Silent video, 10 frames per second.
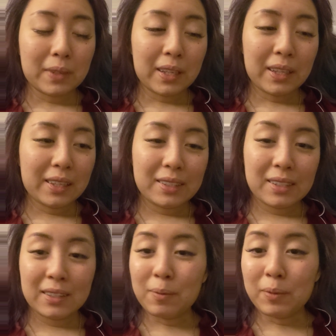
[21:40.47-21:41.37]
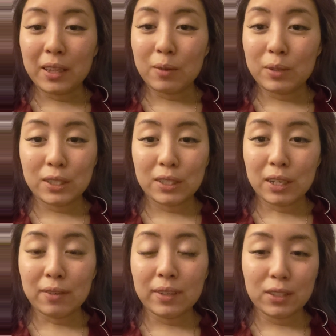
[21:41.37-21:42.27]
I think this is something that we should
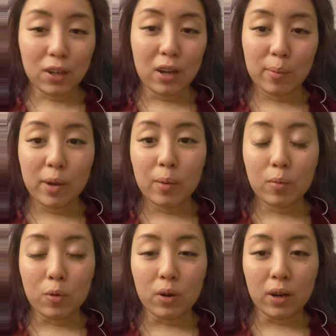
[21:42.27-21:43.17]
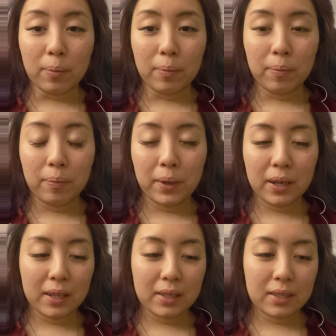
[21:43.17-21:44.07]
definitely talk about more,
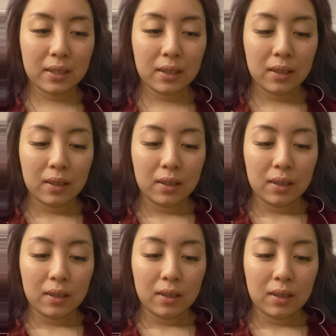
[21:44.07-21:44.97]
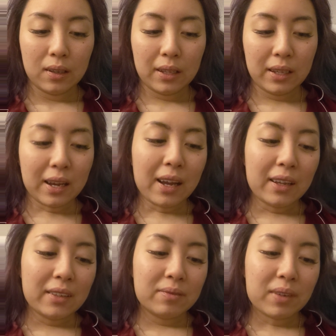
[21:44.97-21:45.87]
because like
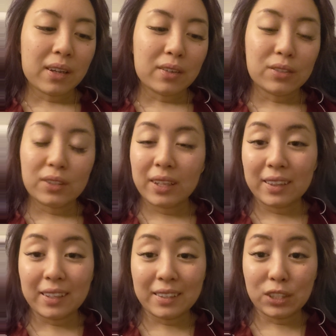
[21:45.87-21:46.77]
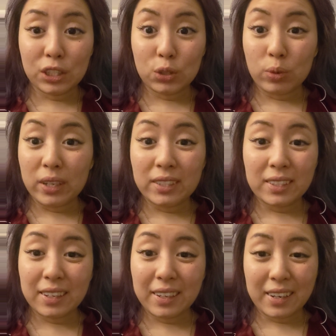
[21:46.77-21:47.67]
I also think that the
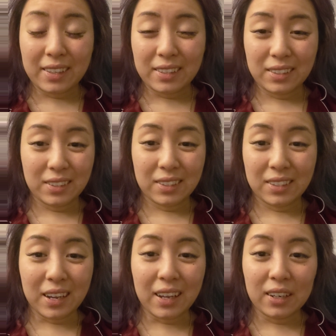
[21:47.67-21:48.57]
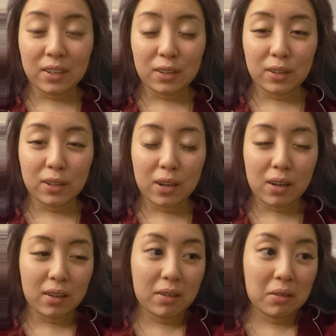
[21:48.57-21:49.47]
situations that get us into debt
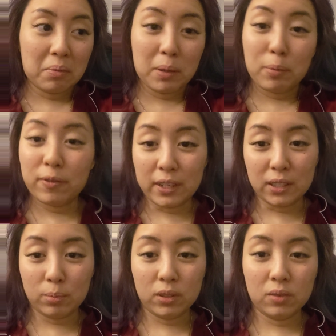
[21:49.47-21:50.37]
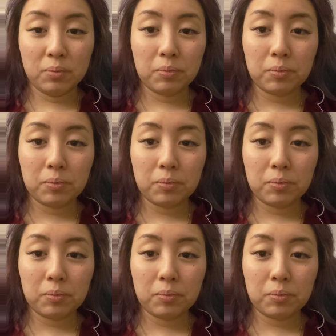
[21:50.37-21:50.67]
could be preventable.